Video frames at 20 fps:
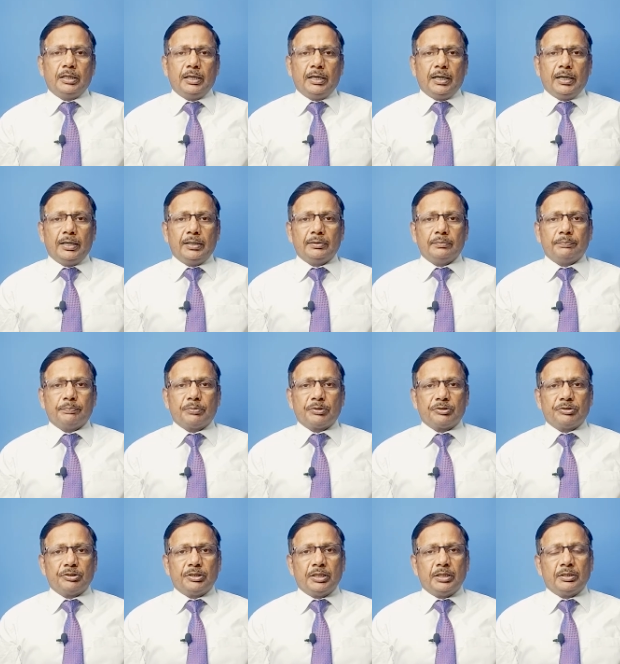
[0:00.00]
and
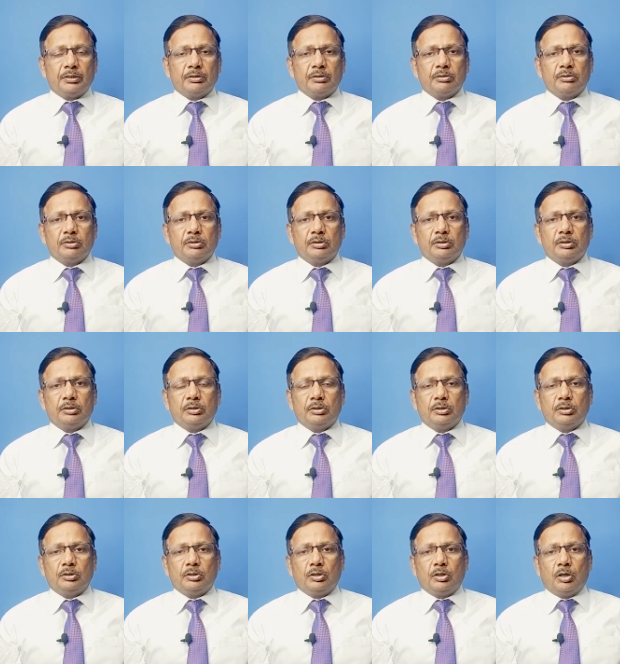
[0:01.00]
President
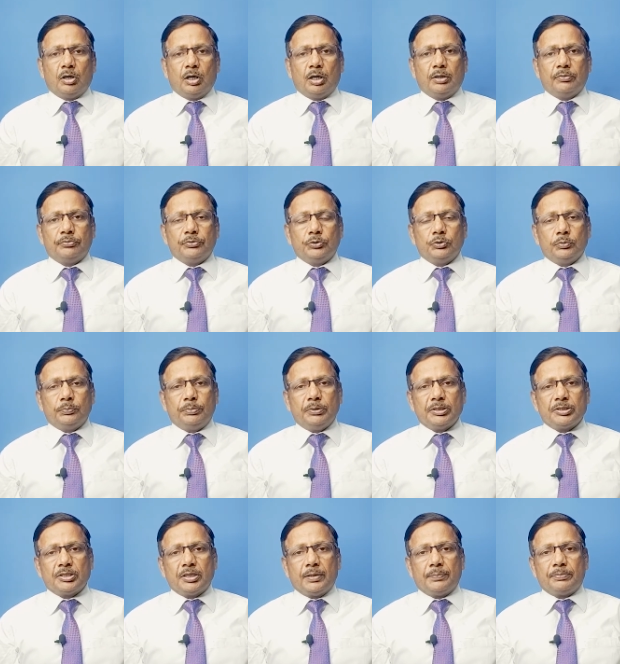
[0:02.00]
of UP
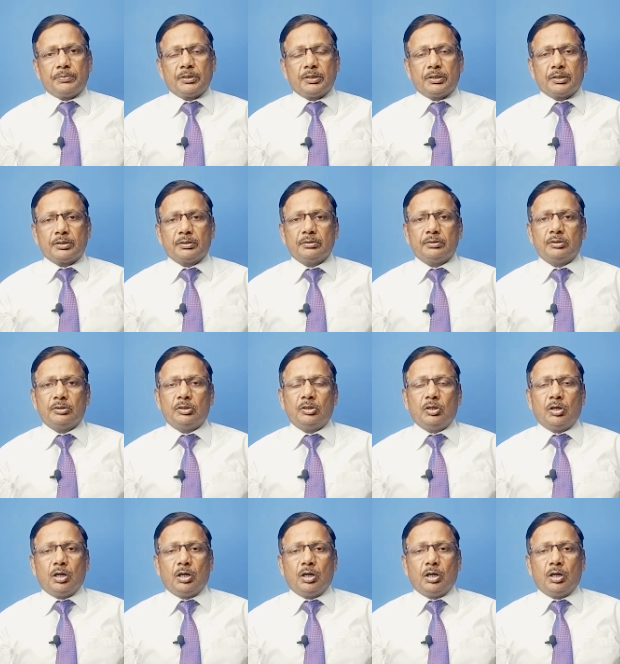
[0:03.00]
Chapter